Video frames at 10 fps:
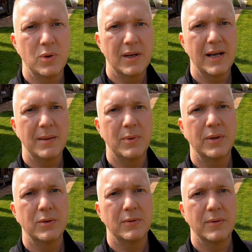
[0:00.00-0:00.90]
on the like
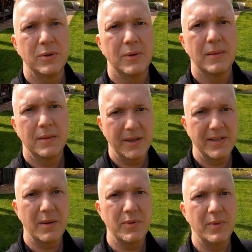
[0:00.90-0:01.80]
button. This
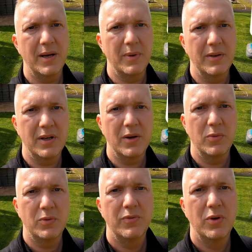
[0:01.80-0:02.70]
helps me and my channel
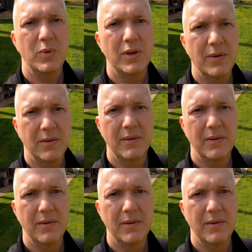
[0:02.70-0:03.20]
move forward.